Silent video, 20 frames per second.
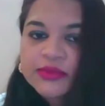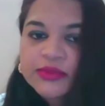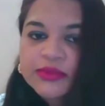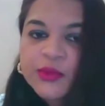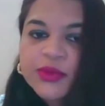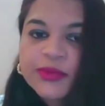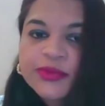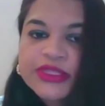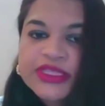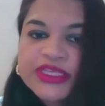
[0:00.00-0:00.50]

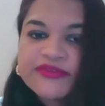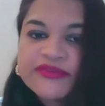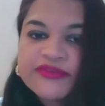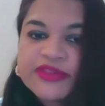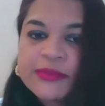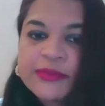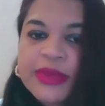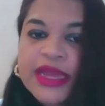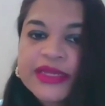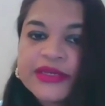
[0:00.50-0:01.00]
we believe
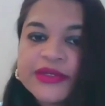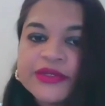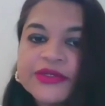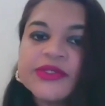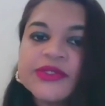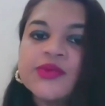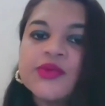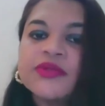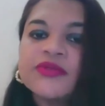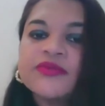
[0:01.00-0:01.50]
that
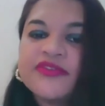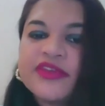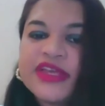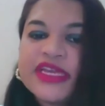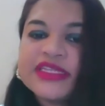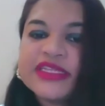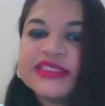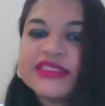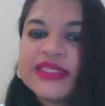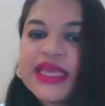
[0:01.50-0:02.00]
miners will
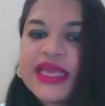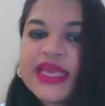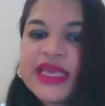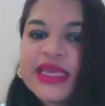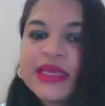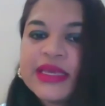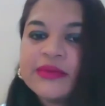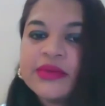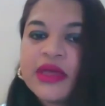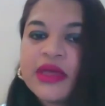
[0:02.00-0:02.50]
face
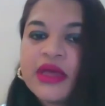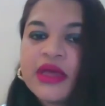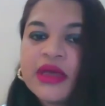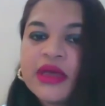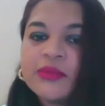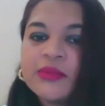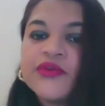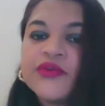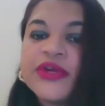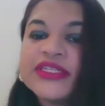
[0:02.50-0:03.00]
a
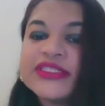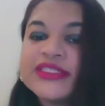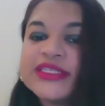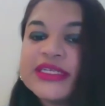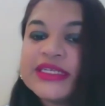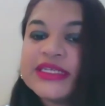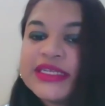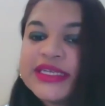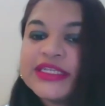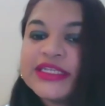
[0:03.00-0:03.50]

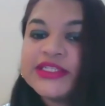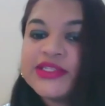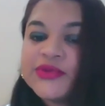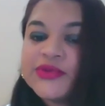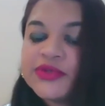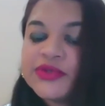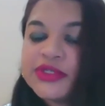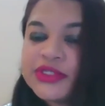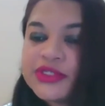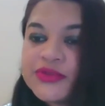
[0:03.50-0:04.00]
pressing need
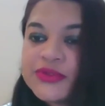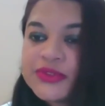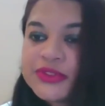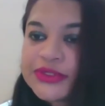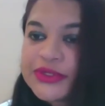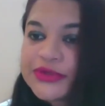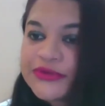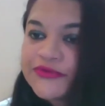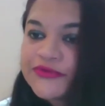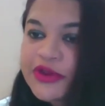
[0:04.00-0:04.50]
to reduce
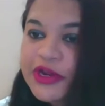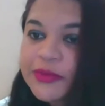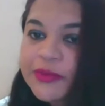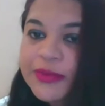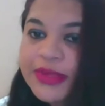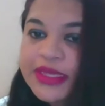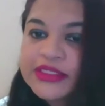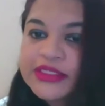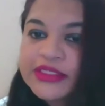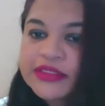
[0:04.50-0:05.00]
their
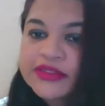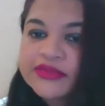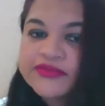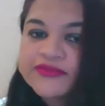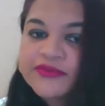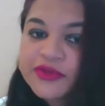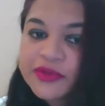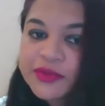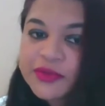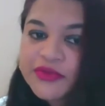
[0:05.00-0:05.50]
environmental
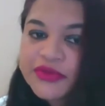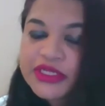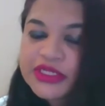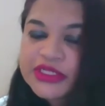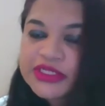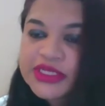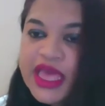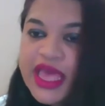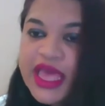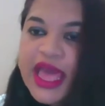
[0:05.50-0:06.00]

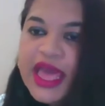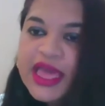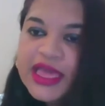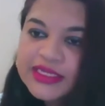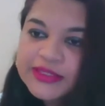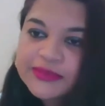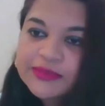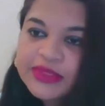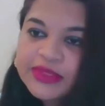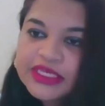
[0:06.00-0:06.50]
footprint
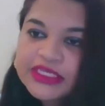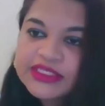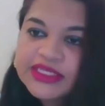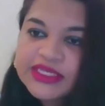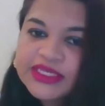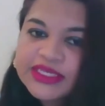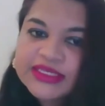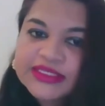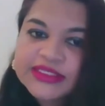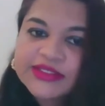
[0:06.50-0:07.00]
and
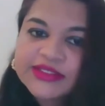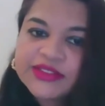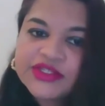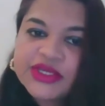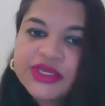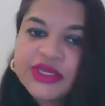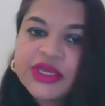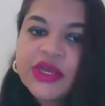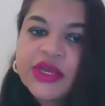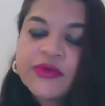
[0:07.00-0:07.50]
meet
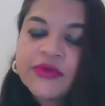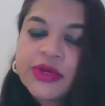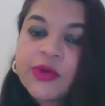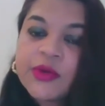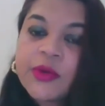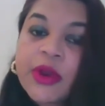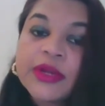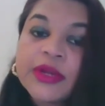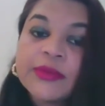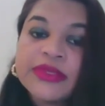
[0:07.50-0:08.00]
ESG
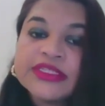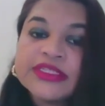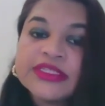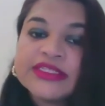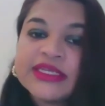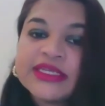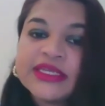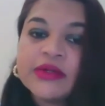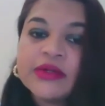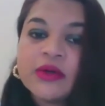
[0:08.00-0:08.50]

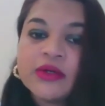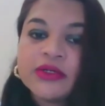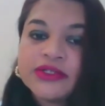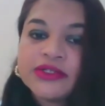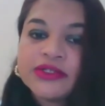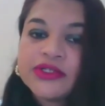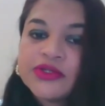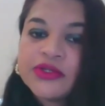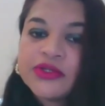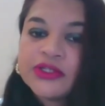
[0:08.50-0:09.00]
requirements in
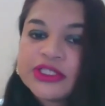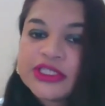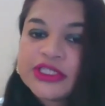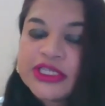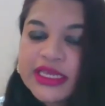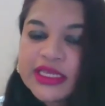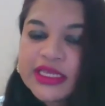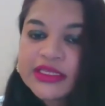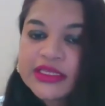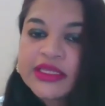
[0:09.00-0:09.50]
order to
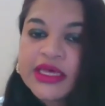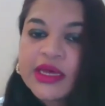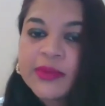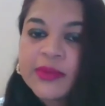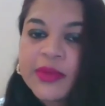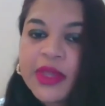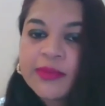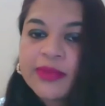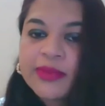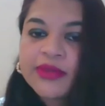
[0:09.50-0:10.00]
contain the
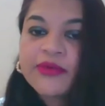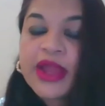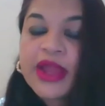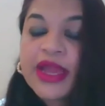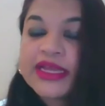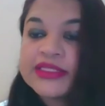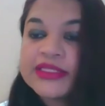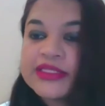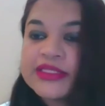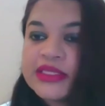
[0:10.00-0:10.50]
upcoming
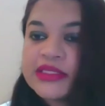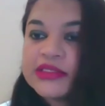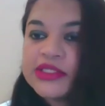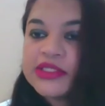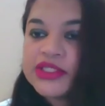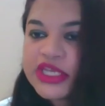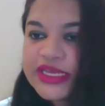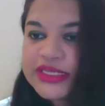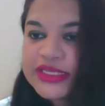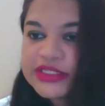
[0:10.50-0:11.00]
rise in
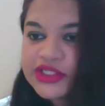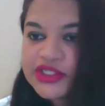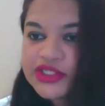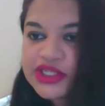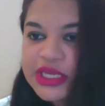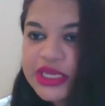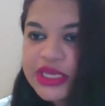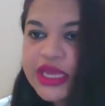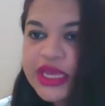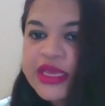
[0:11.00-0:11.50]

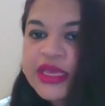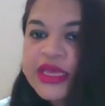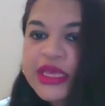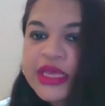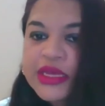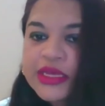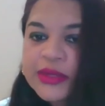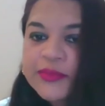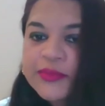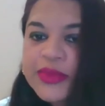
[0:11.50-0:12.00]
GHG
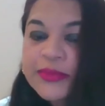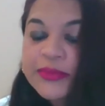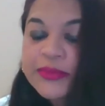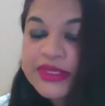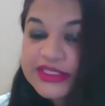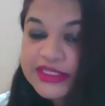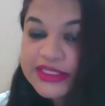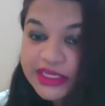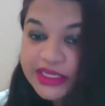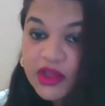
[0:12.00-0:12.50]

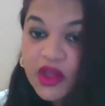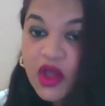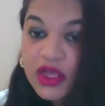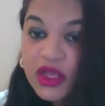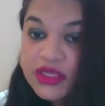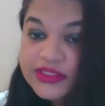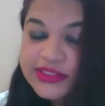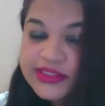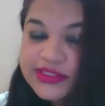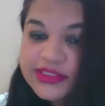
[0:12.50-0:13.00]
emitting
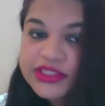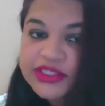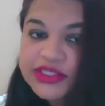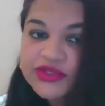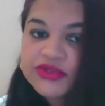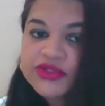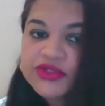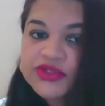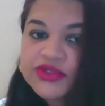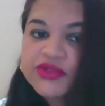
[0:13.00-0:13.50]
costs
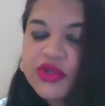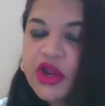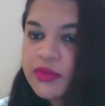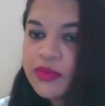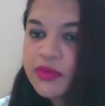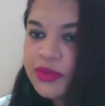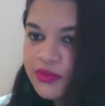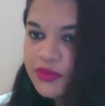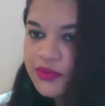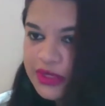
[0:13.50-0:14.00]
due to
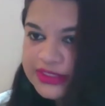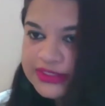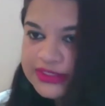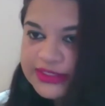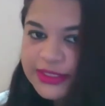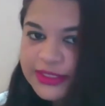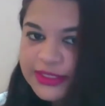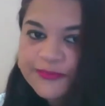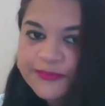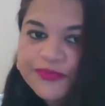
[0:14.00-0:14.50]
carbon
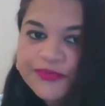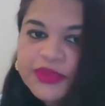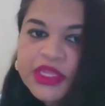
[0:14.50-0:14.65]
pricing,